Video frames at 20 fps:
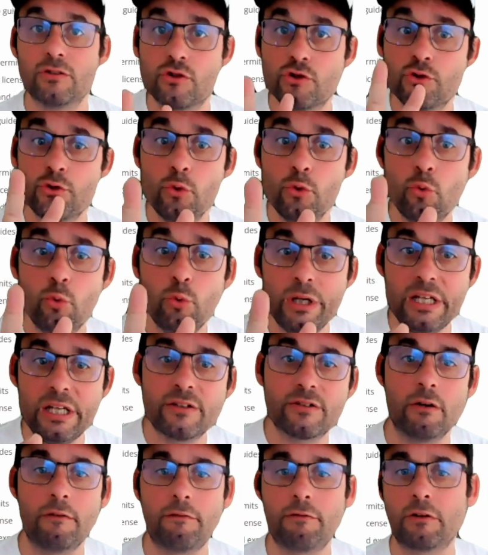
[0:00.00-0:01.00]
2
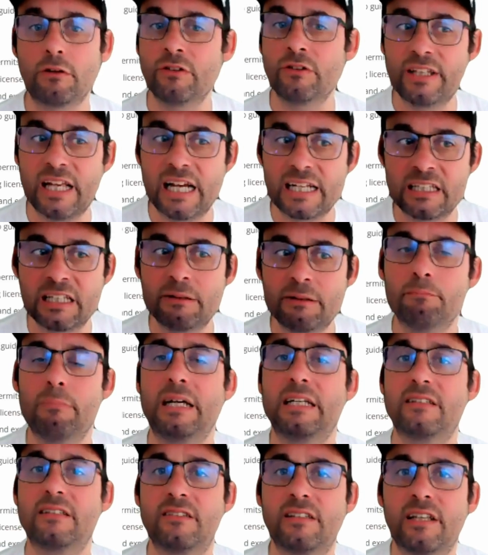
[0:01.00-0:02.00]
weeks of contacting
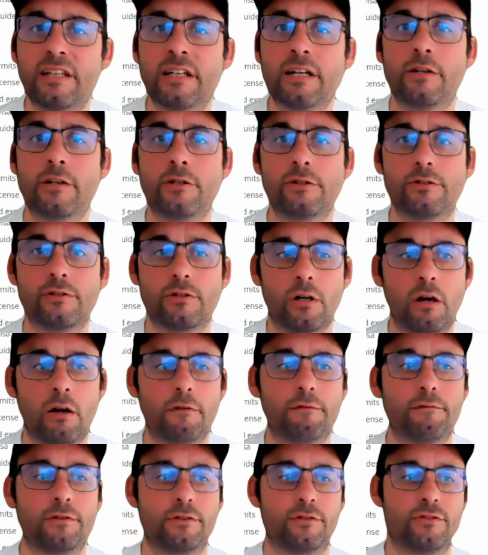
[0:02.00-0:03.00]
my senator's
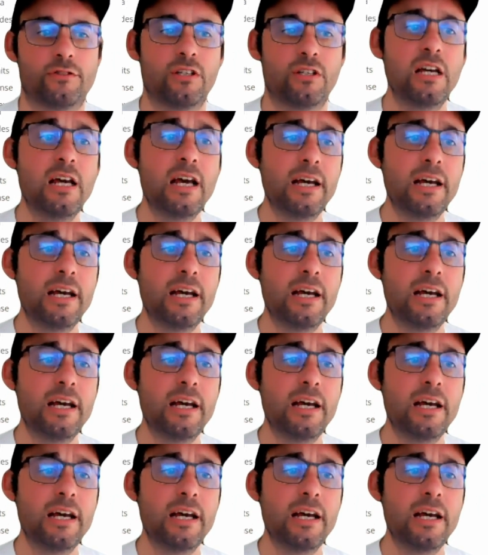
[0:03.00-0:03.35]
office.